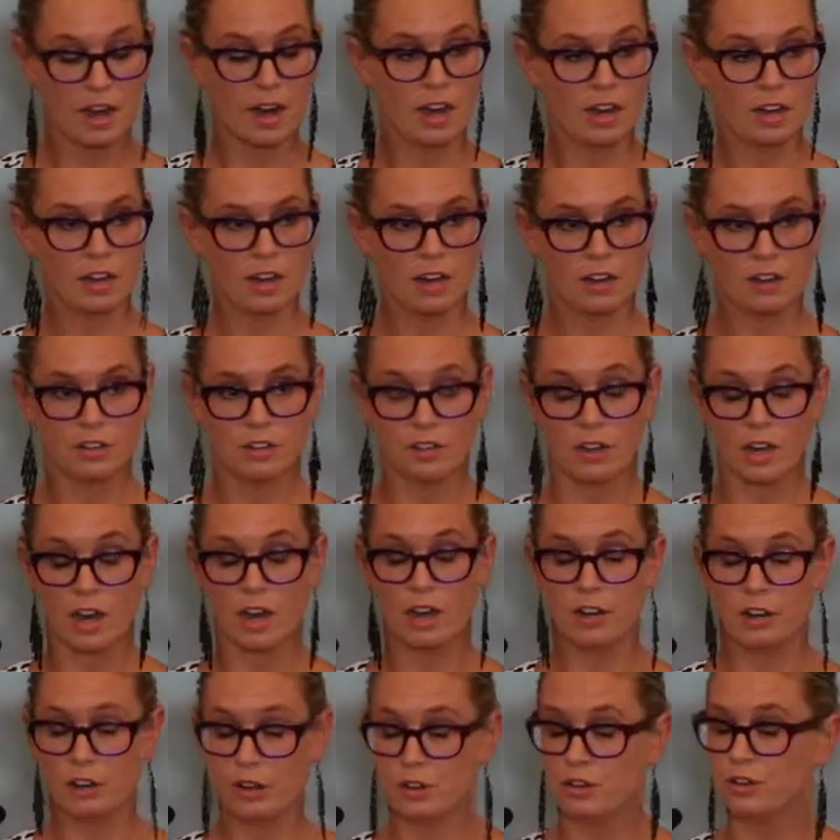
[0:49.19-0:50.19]
I
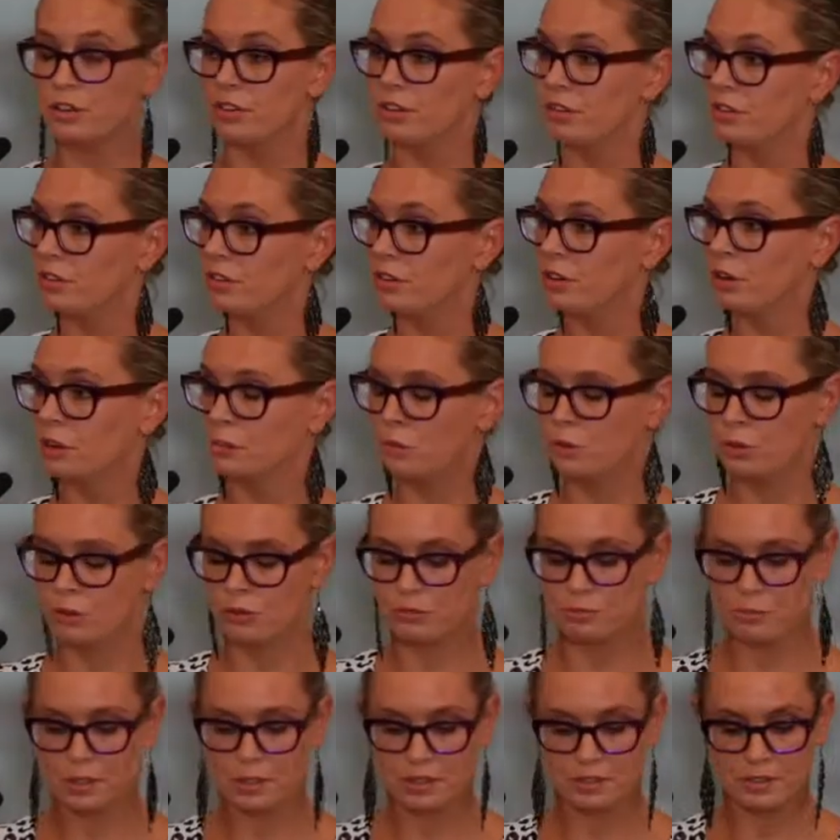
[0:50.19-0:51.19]
noticed no
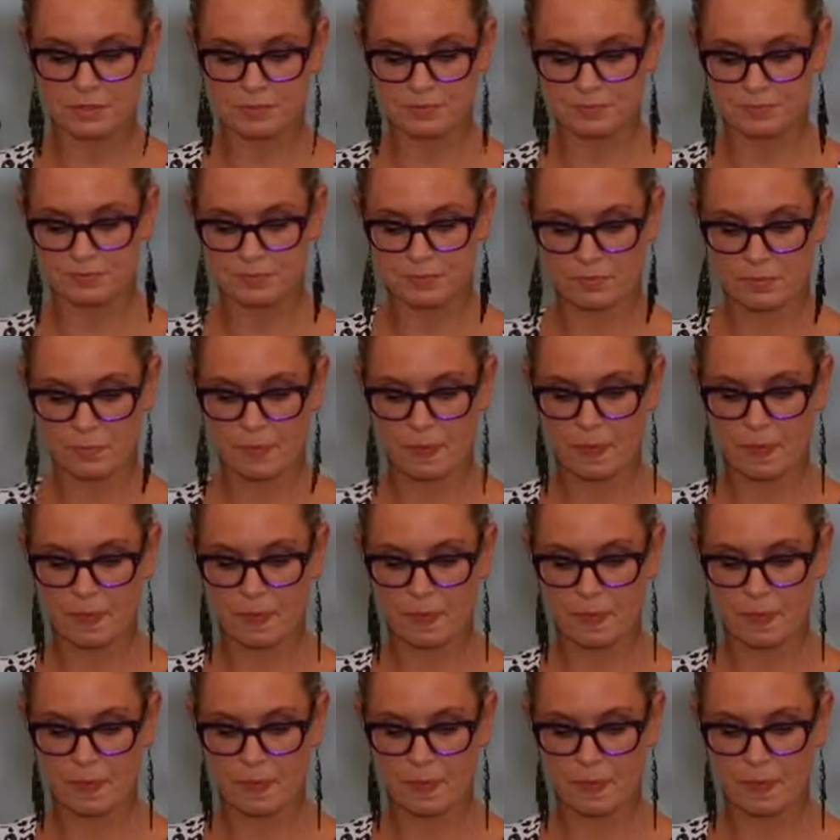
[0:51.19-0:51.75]
movement.